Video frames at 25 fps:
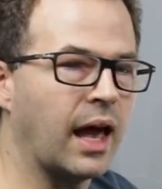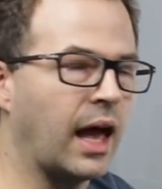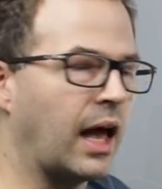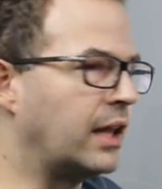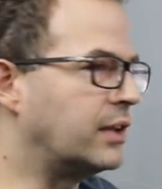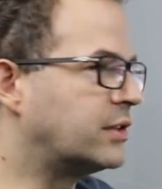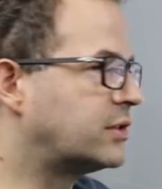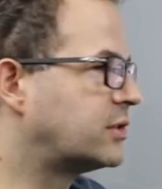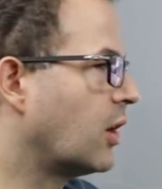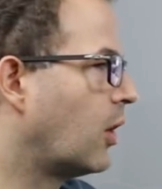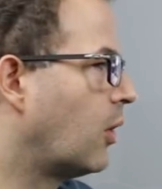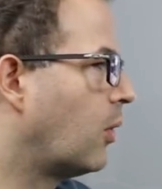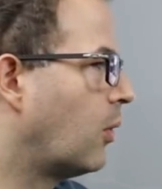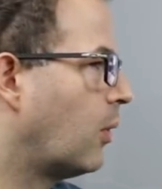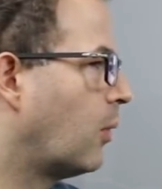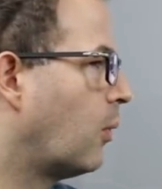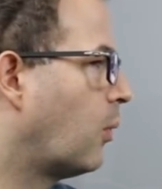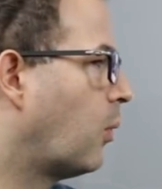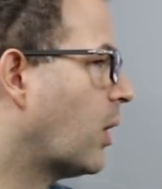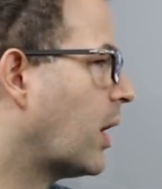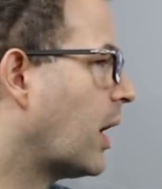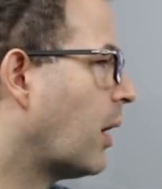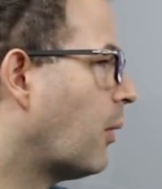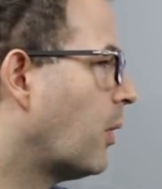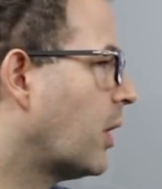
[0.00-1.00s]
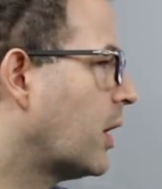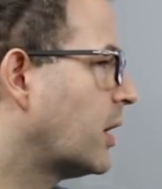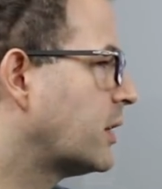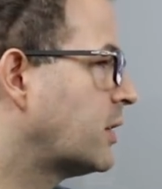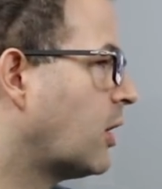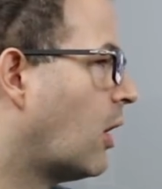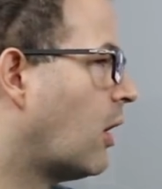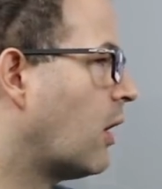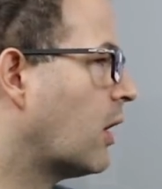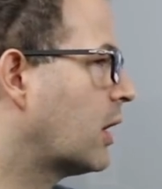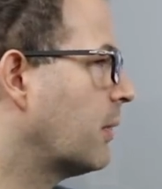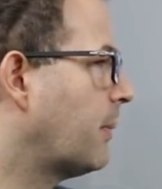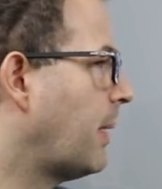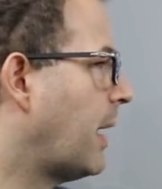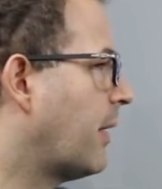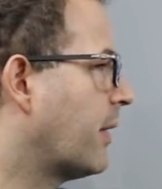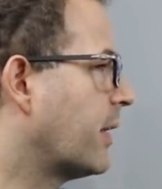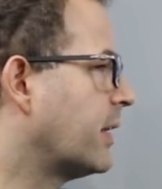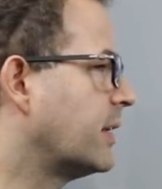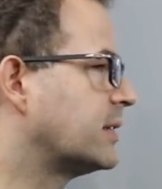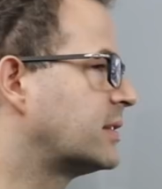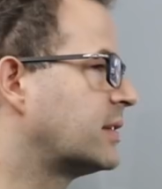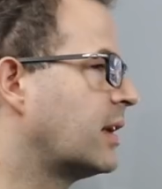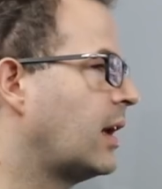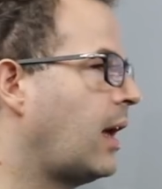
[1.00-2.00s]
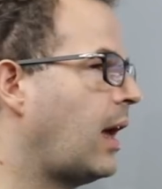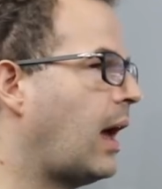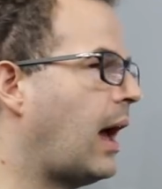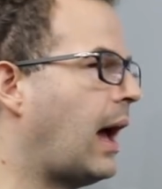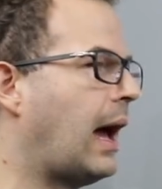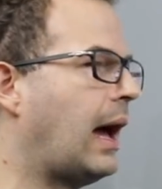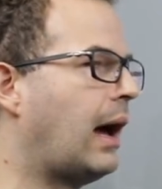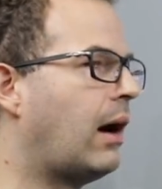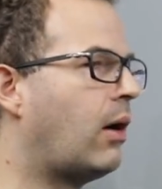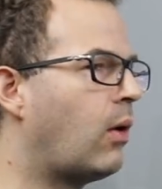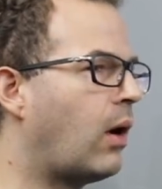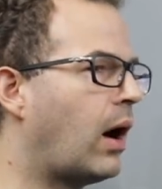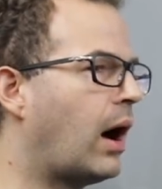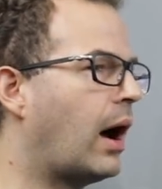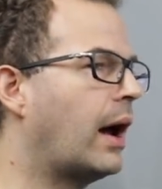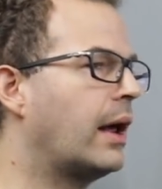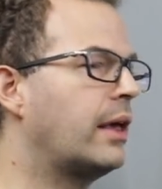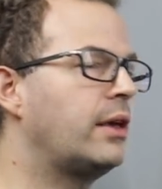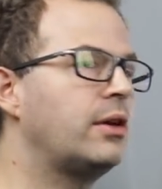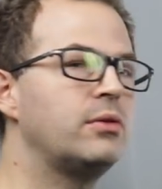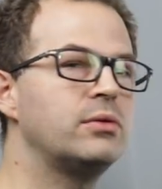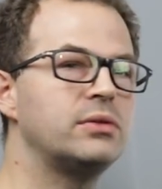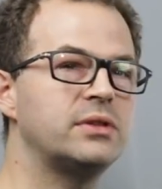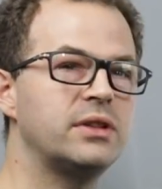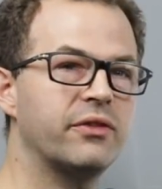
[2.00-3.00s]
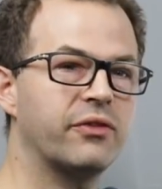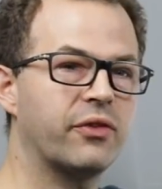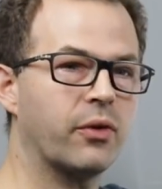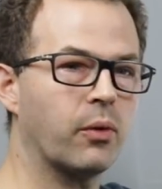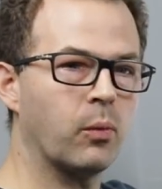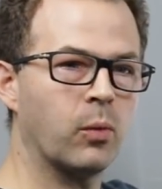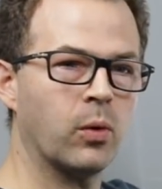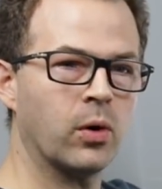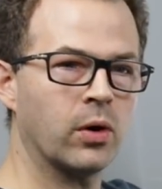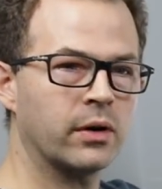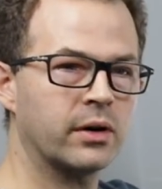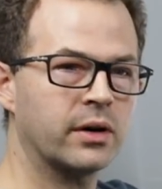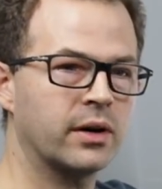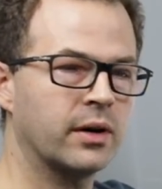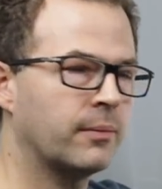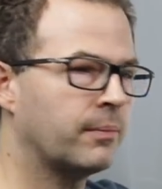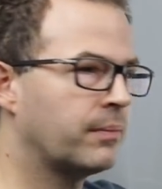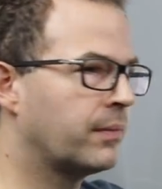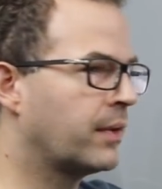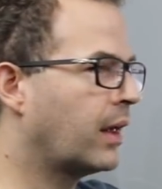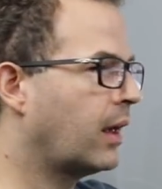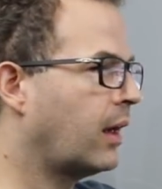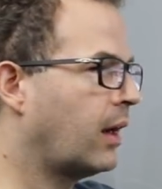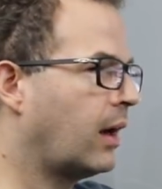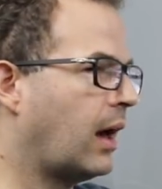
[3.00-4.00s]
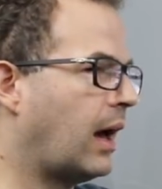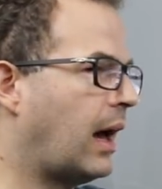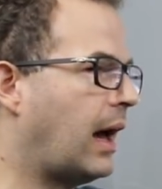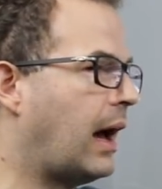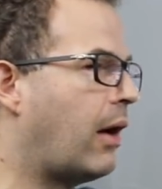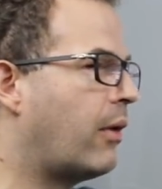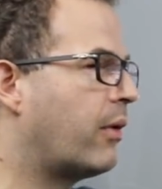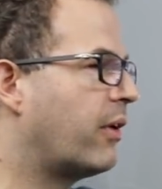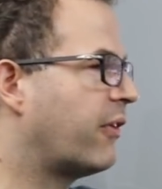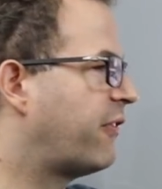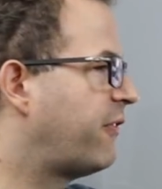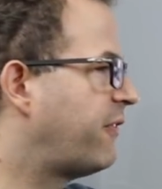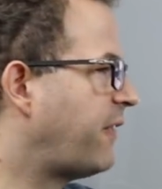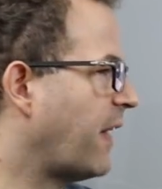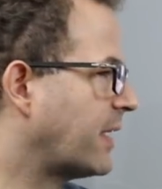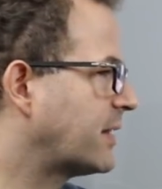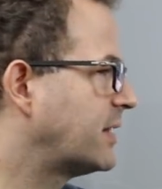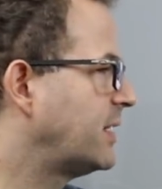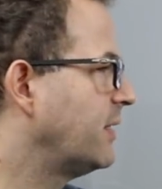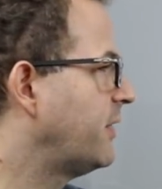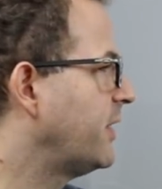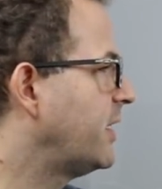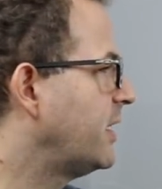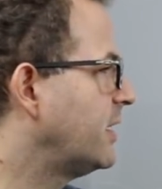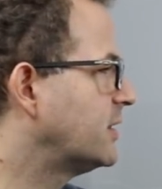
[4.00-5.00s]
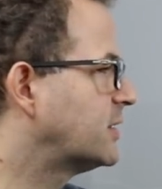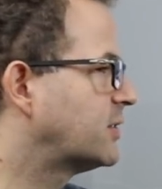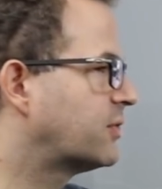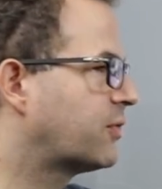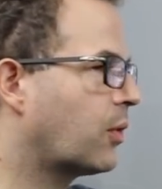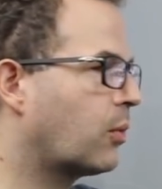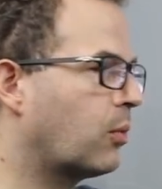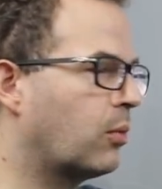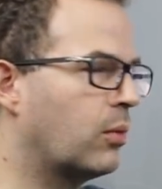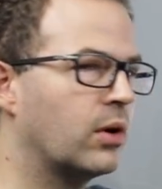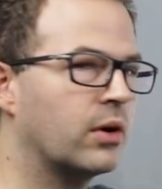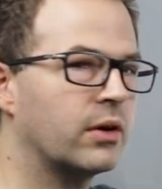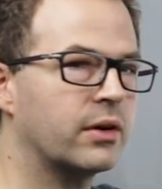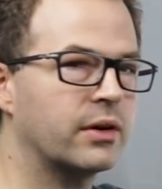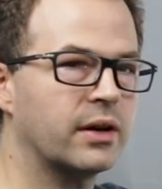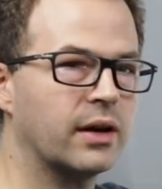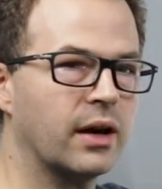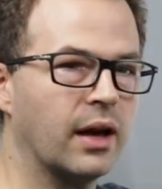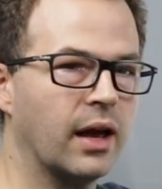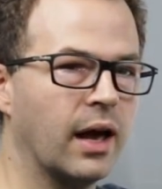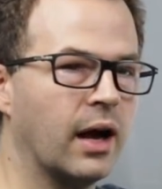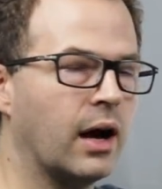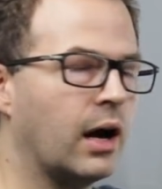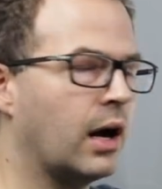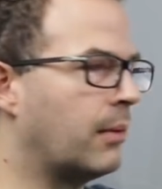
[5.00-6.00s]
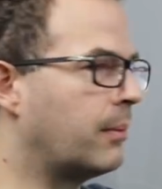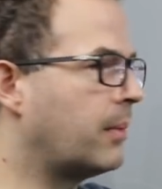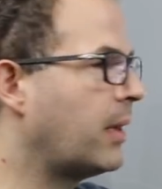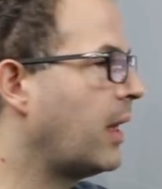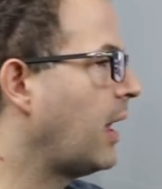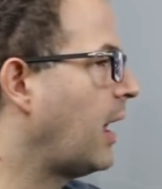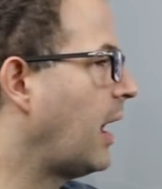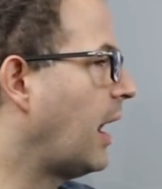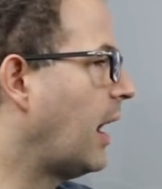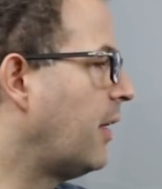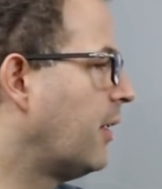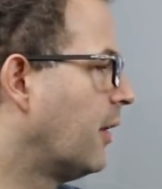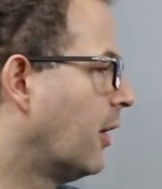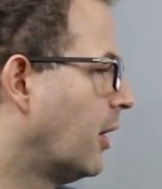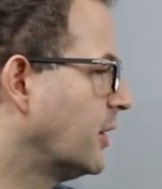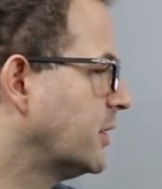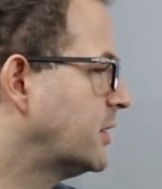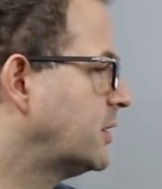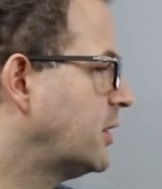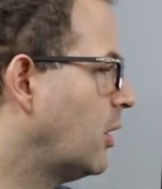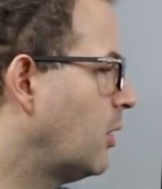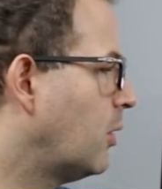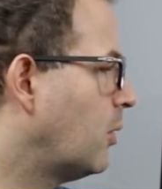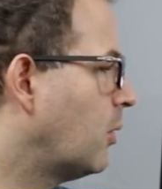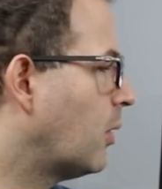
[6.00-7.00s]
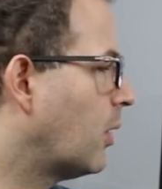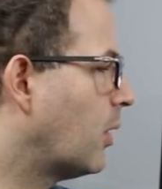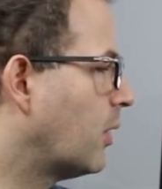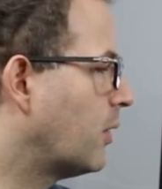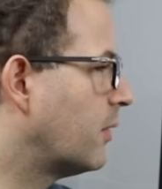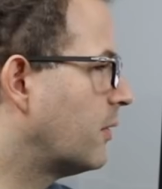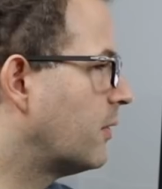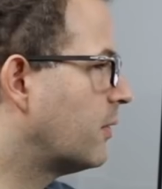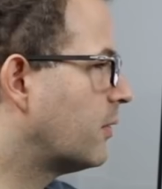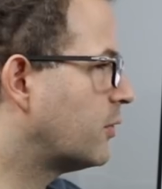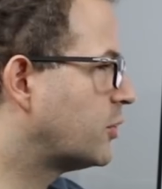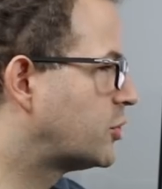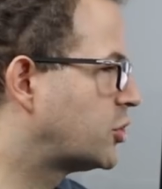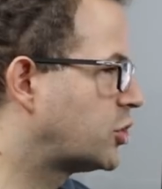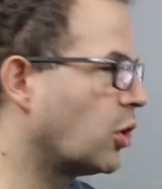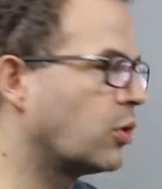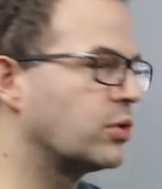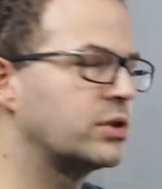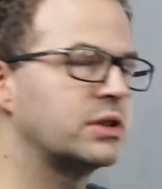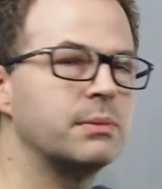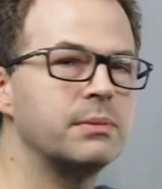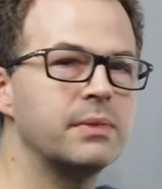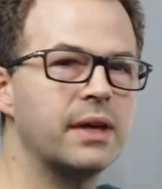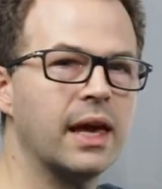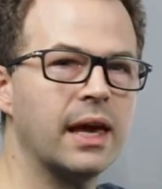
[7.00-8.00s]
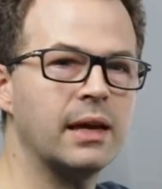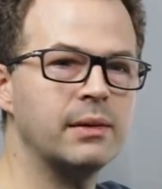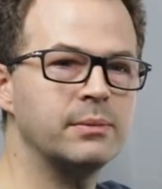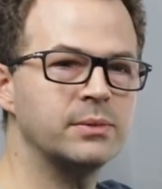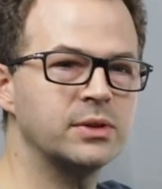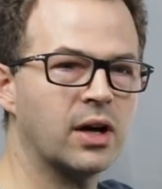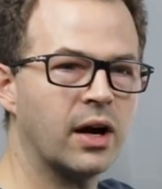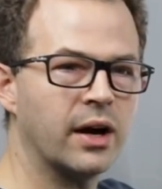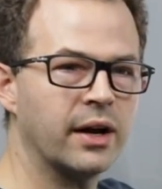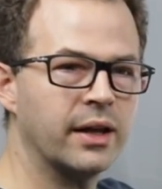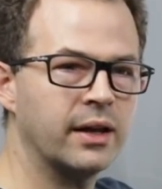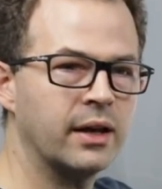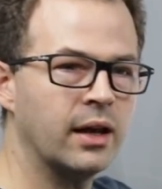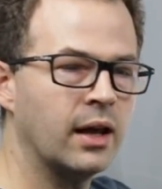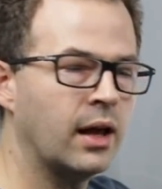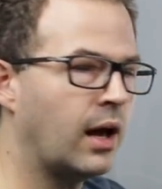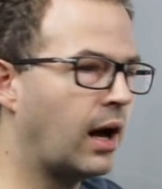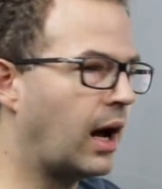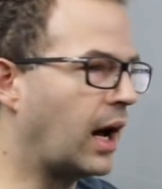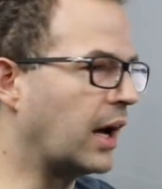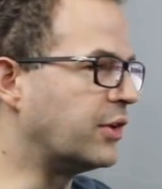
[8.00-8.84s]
And so what I wanna talk about is how I use it for work, how effective it is for work, um, and then also show some games on it.